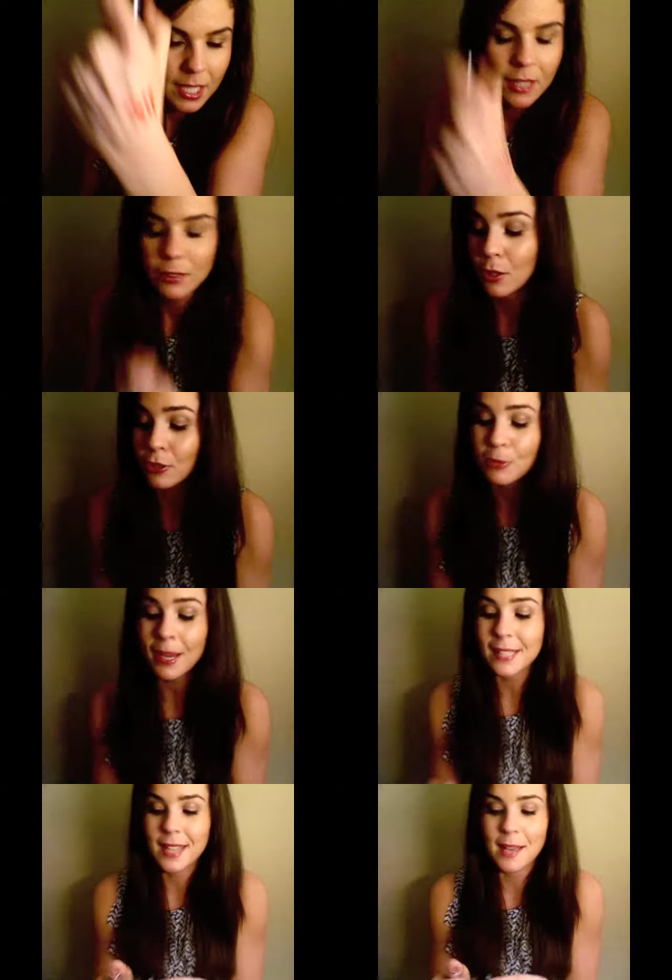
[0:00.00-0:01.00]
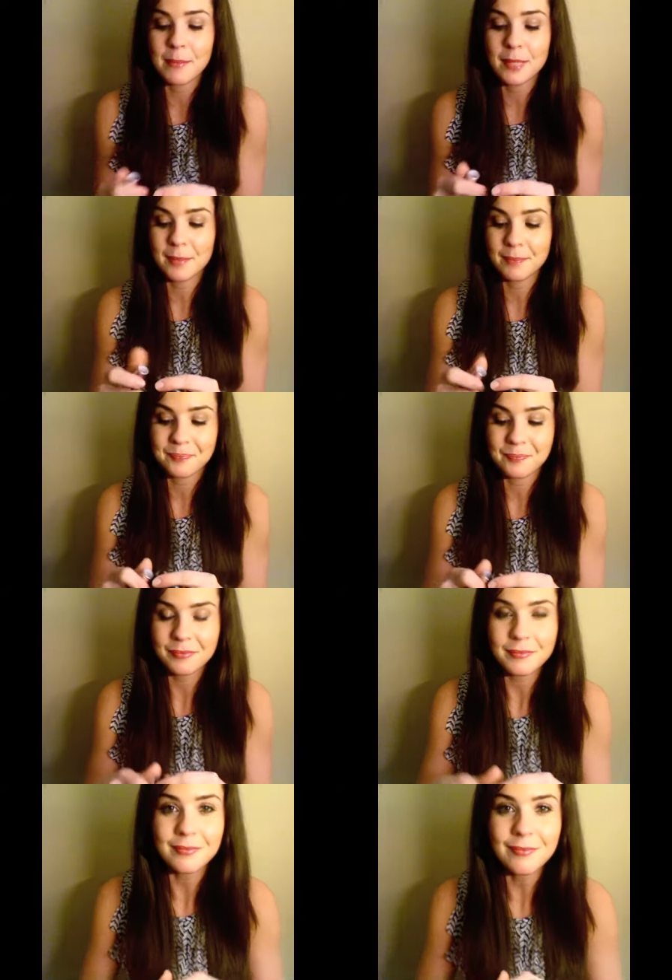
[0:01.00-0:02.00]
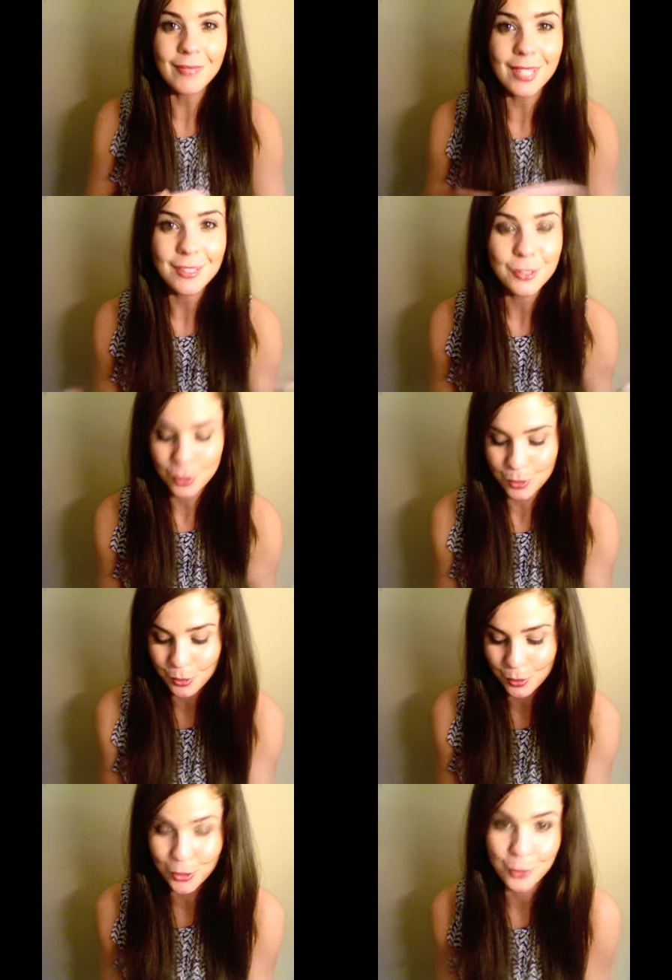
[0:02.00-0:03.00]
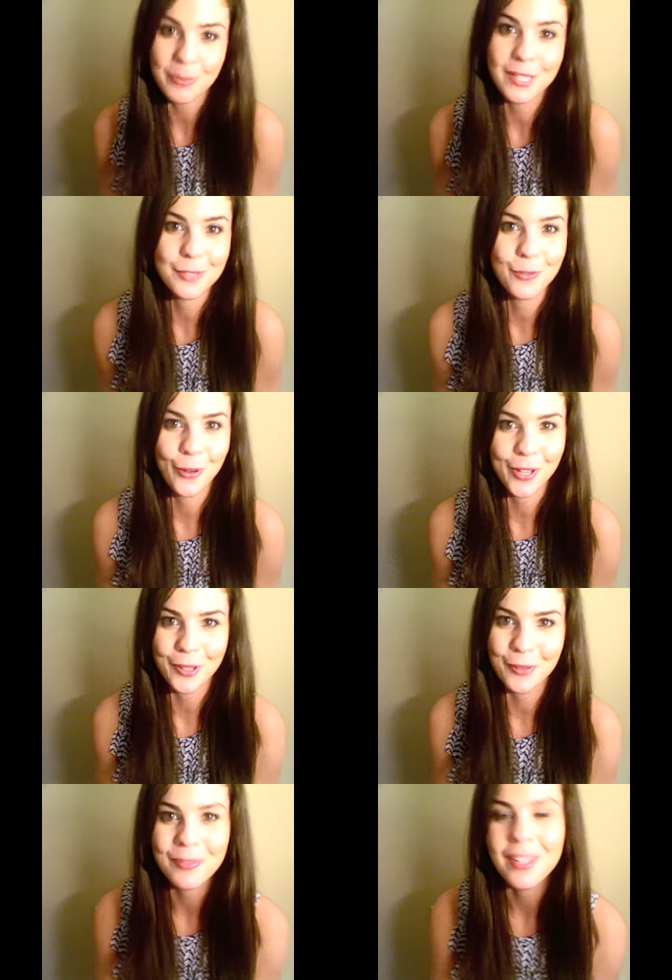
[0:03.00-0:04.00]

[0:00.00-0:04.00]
So those are my attempts to dupe this for you.